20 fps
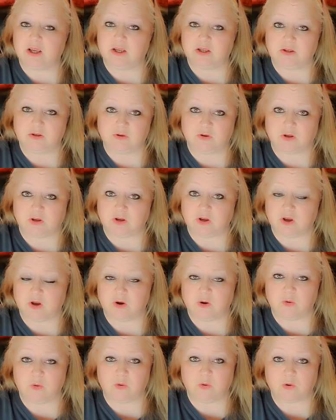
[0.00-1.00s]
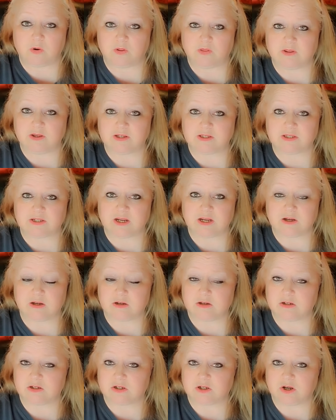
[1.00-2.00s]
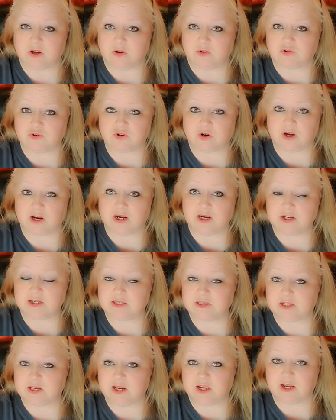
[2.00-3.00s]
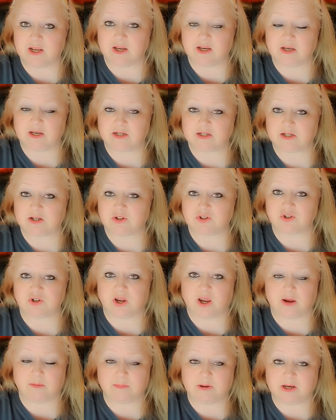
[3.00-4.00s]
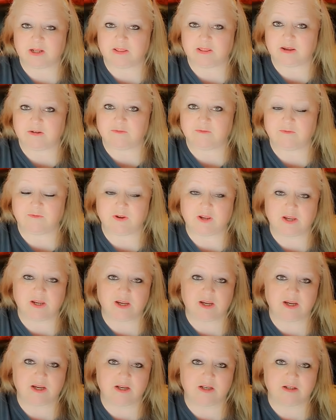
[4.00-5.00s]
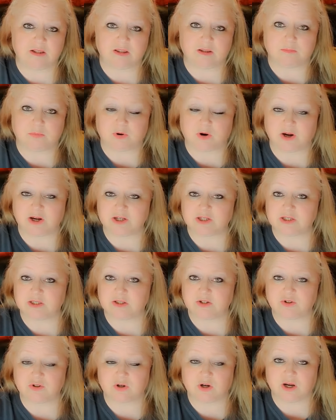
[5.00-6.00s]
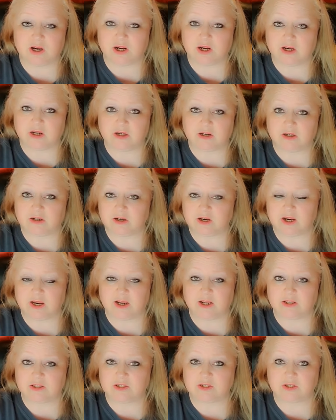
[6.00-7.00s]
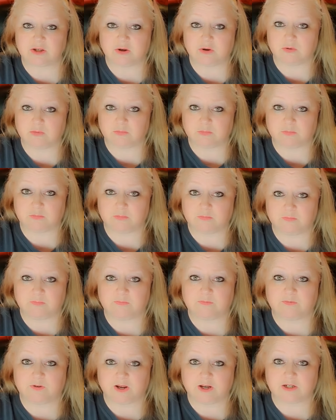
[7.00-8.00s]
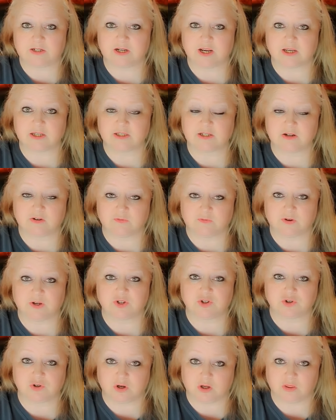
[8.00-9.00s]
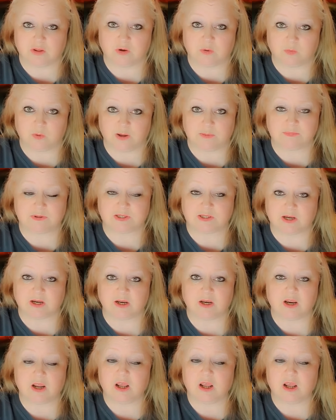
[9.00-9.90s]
you can go order these to-go trays, and it tells you how many they feed and the price of the tray, and so fantastic feature on their website.